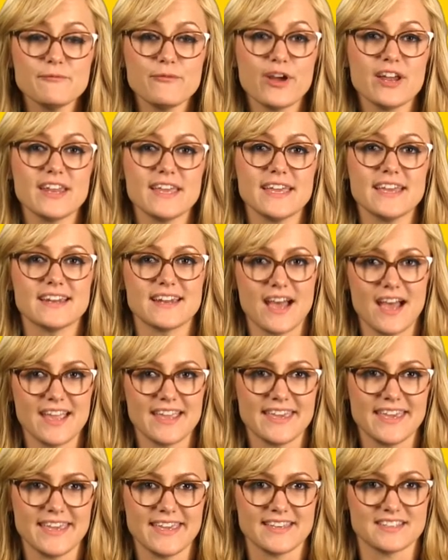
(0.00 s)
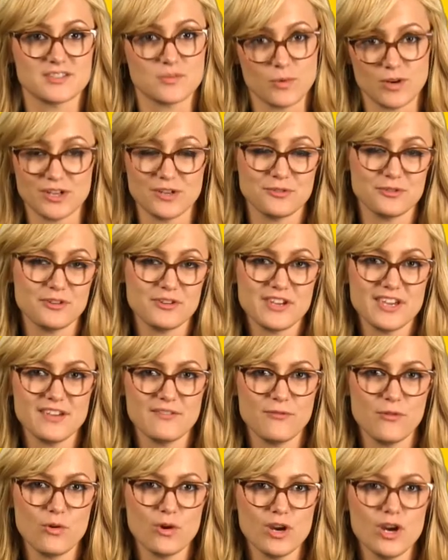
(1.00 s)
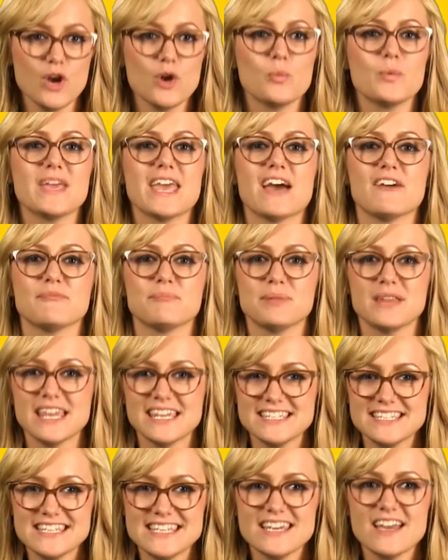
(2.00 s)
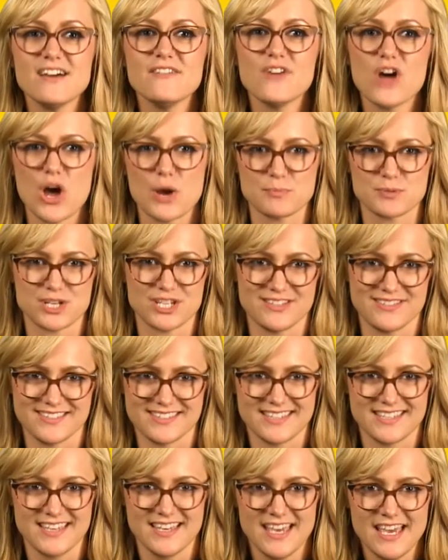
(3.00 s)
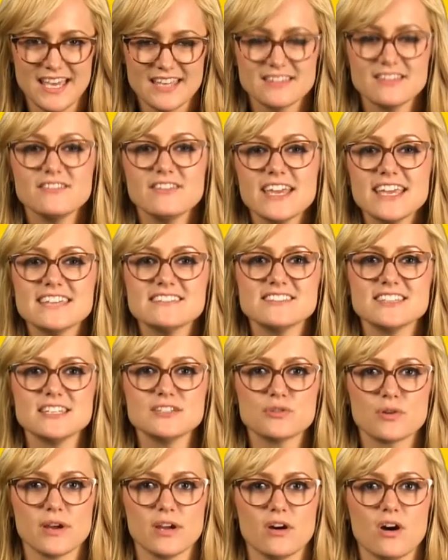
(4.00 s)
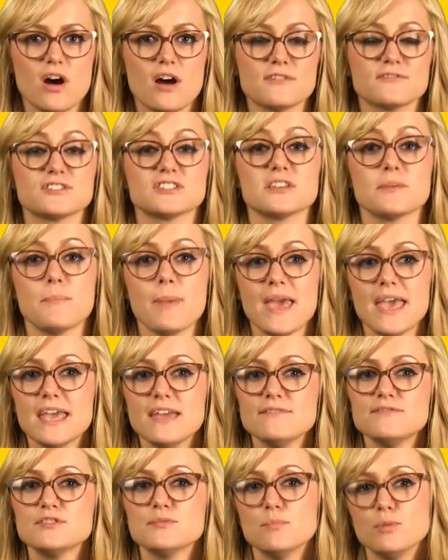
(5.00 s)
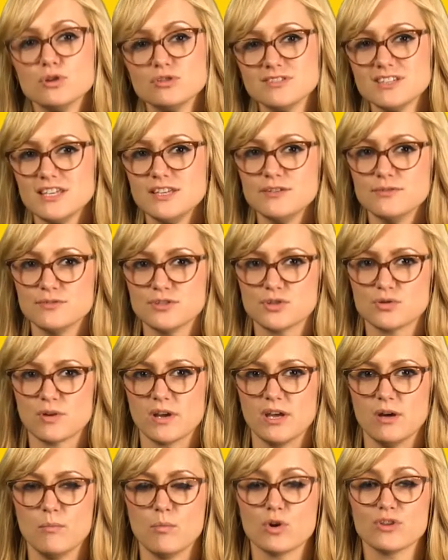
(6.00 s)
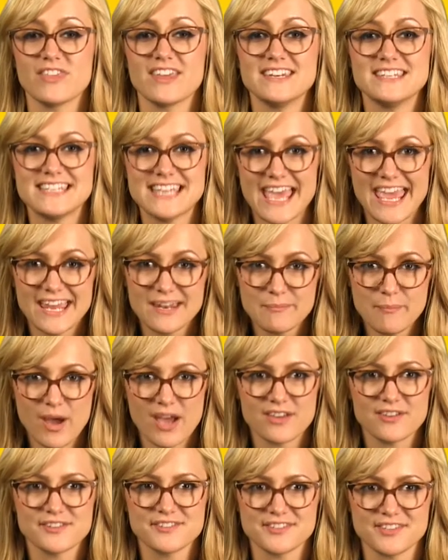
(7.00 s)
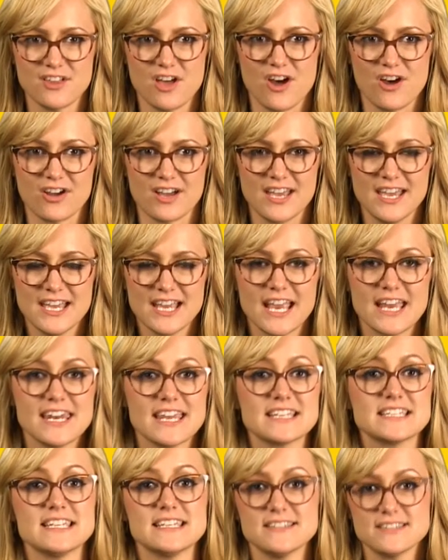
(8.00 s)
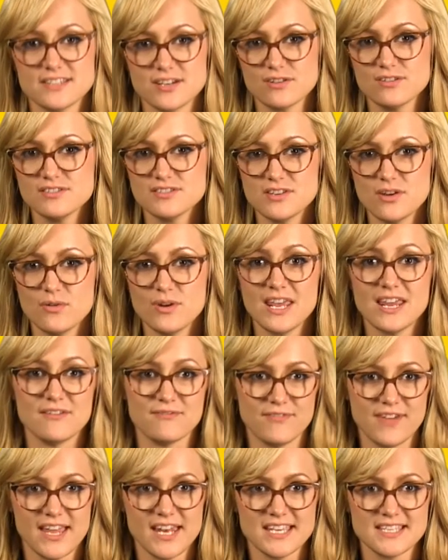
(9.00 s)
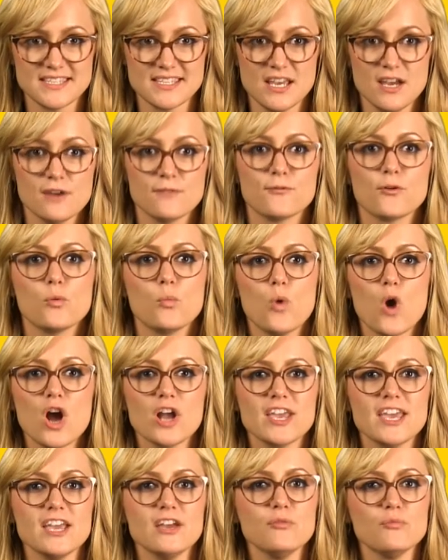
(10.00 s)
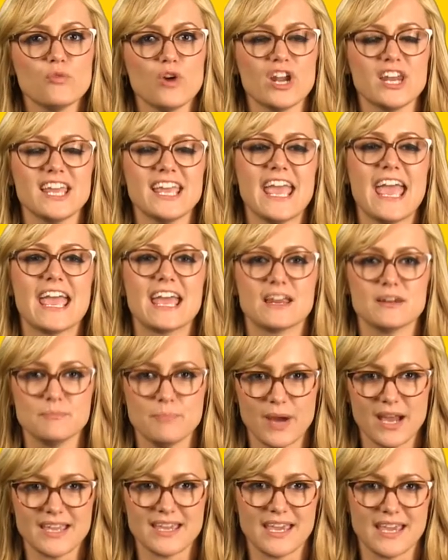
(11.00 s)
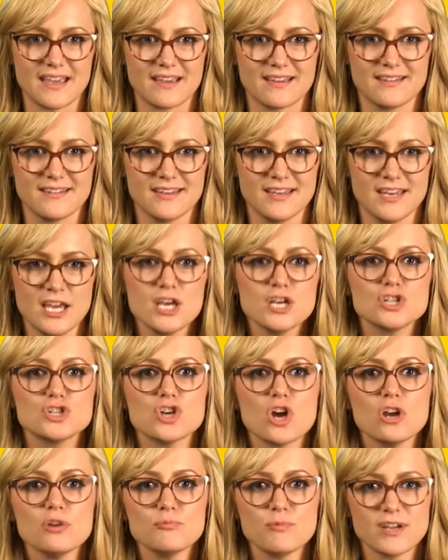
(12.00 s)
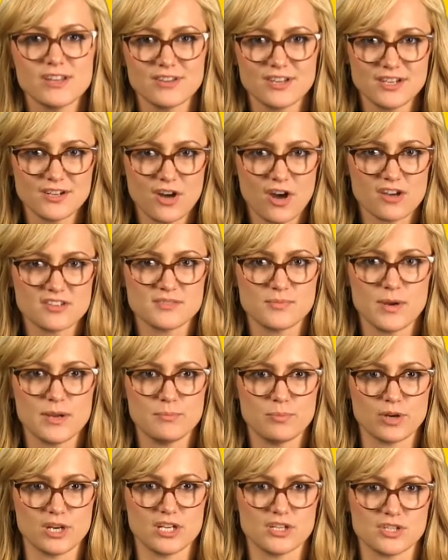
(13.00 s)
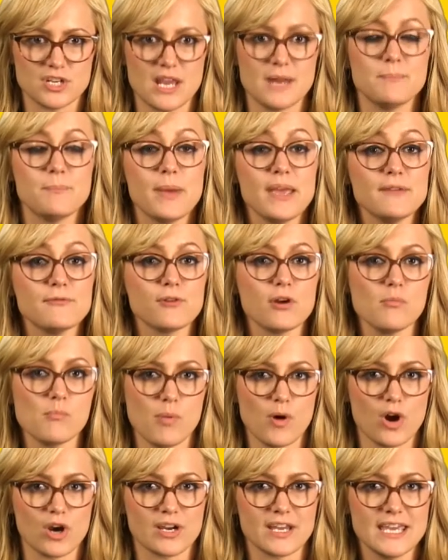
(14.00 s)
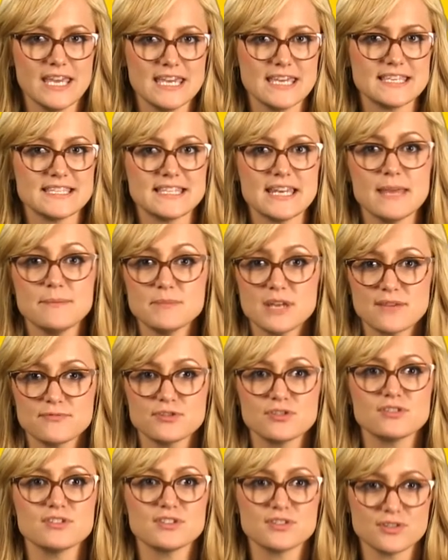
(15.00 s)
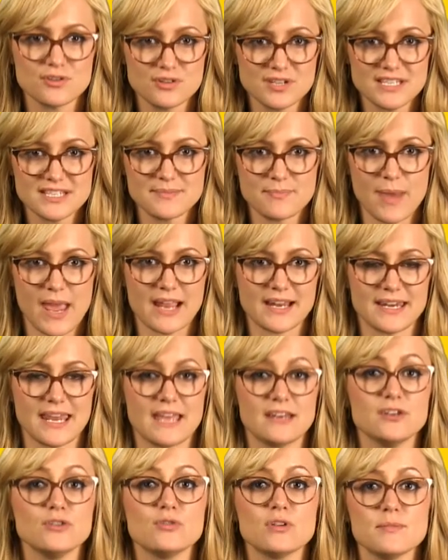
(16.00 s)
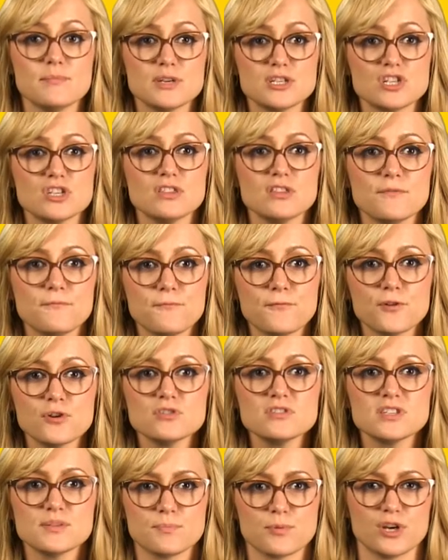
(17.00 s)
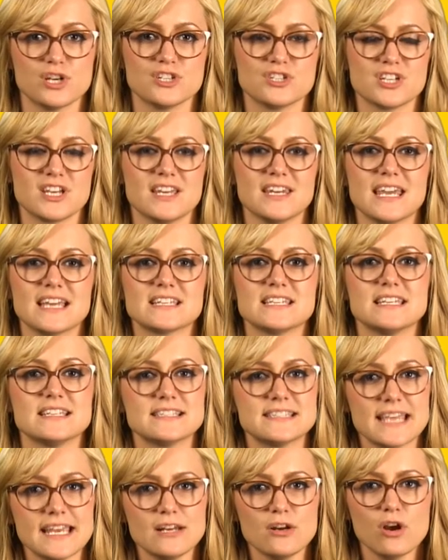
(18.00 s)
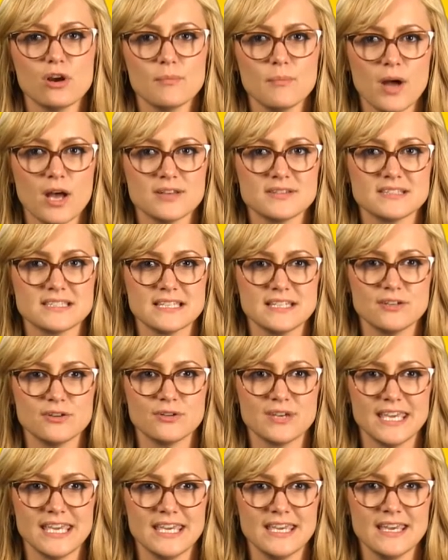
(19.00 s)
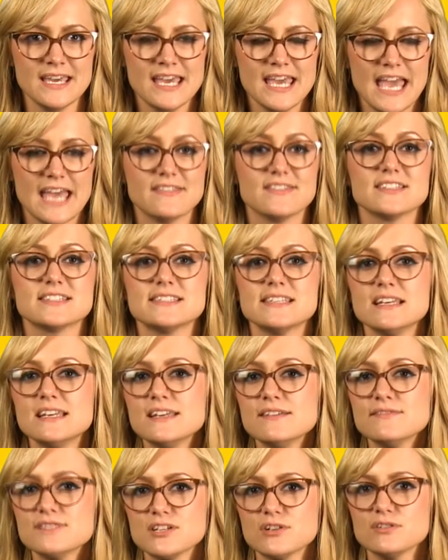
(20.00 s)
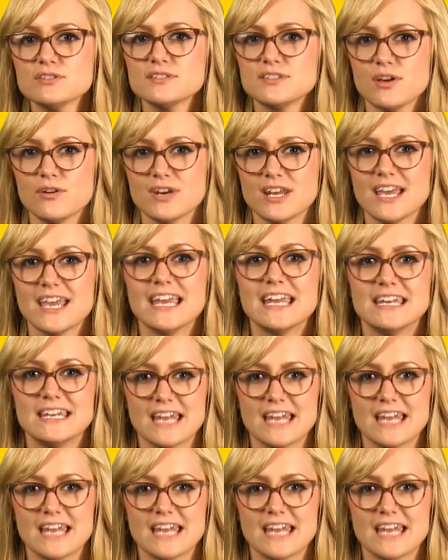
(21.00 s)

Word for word: running, and hiking is what you're looking for, we have plenty of options. The Legacy Trail offers a paved multi-use trail more than 10 miles long, connecting Sarasota and Venice for walking, running, and biking. John Ringling Causeway Bridge and Bayfront Park is named after the circus magnate who commissioned the first bridge connecting St. Armands Lido Key and the city of Sarasota in